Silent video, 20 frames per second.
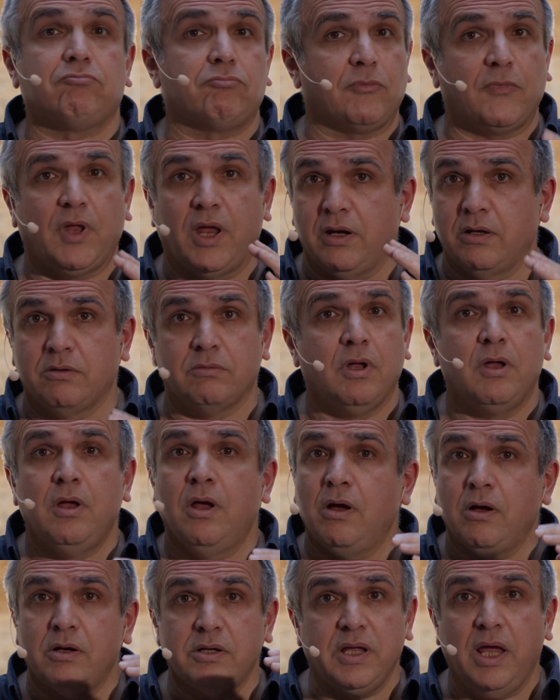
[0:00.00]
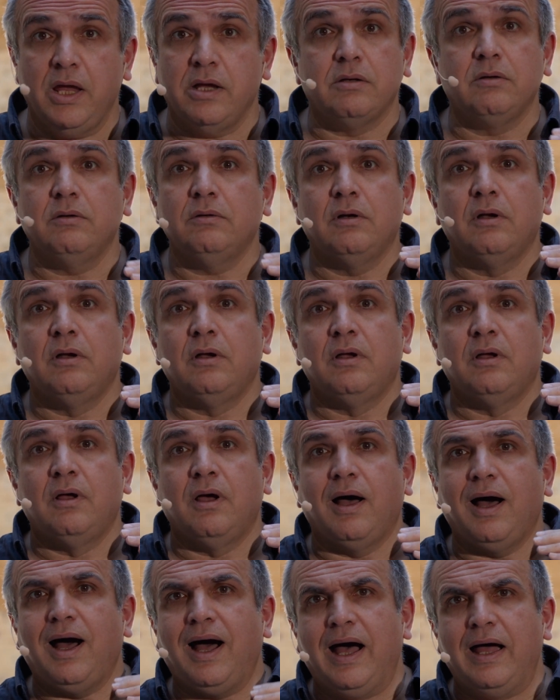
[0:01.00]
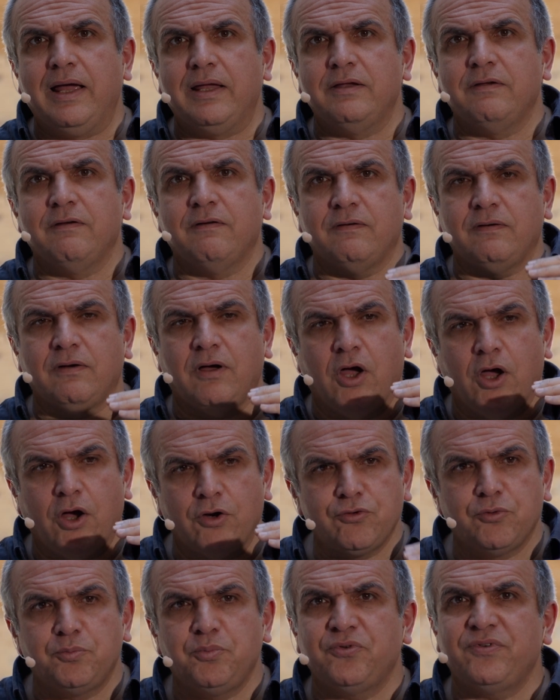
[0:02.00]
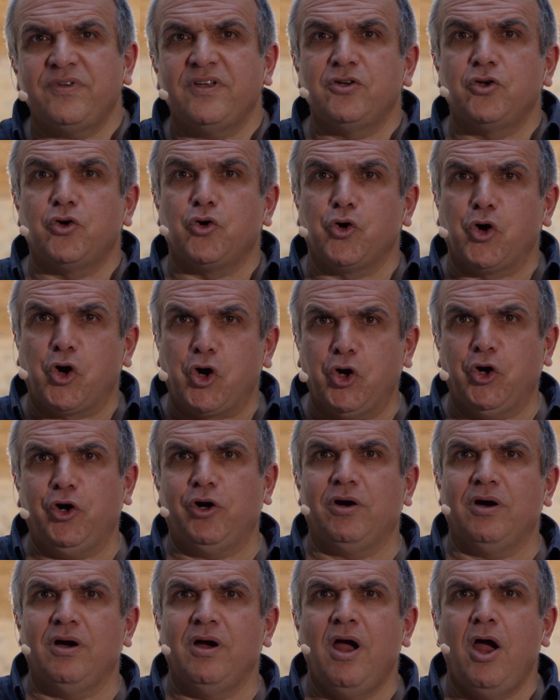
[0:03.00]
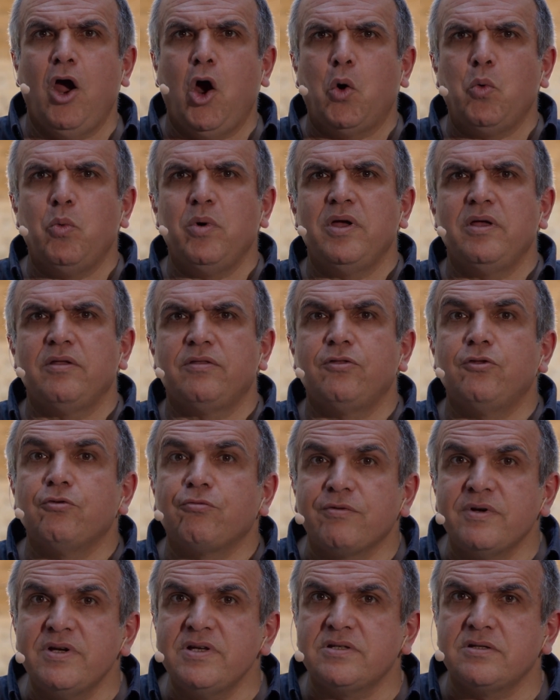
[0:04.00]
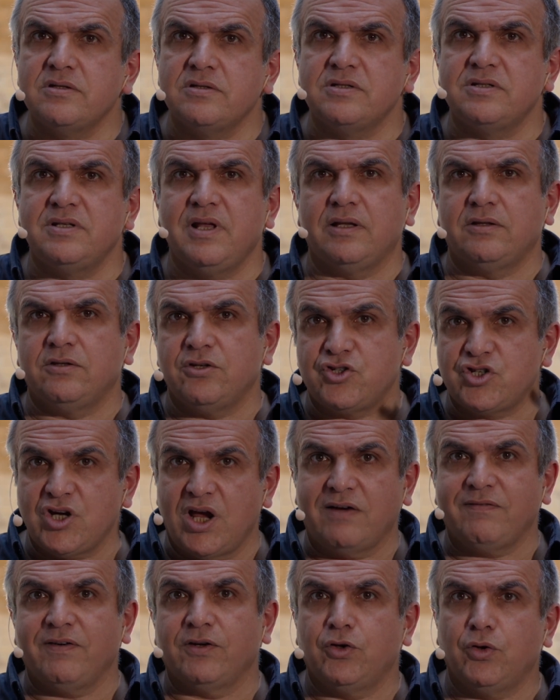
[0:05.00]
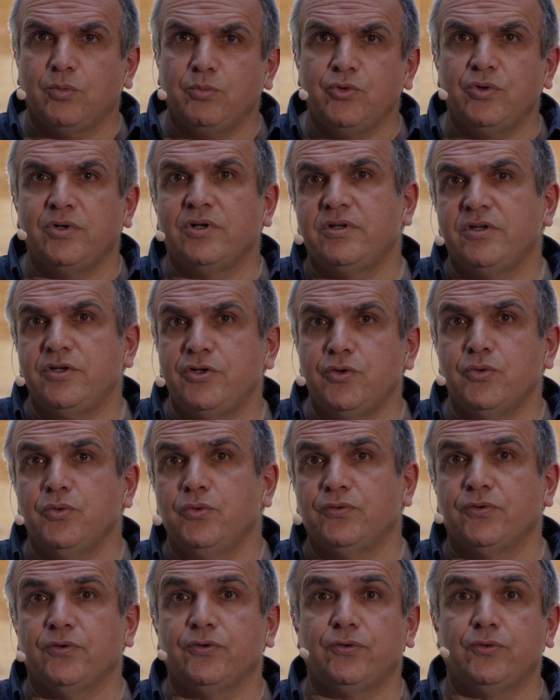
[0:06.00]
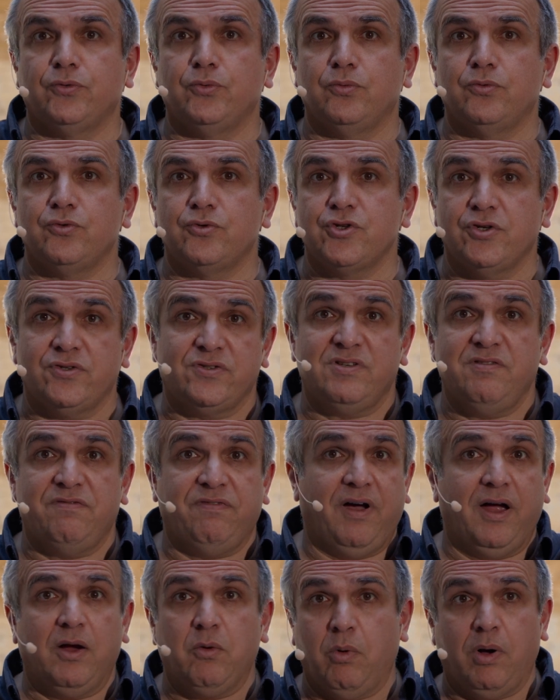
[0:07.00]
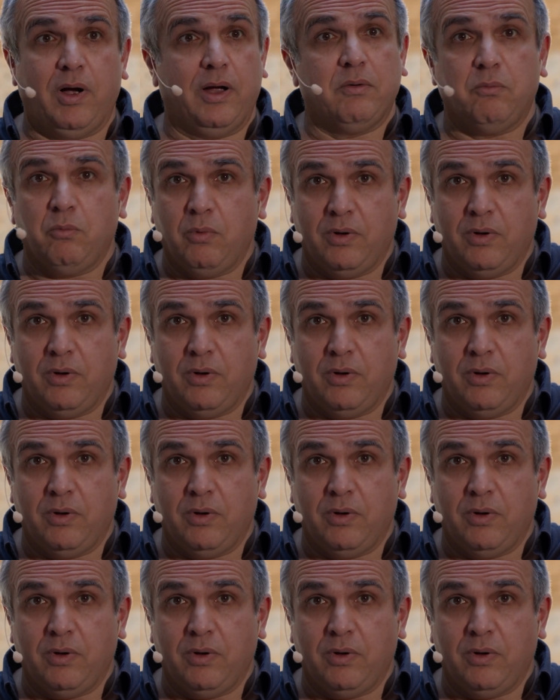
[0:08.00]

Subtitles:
And again, I 100% concur with the reasons that the Java community uses to justify why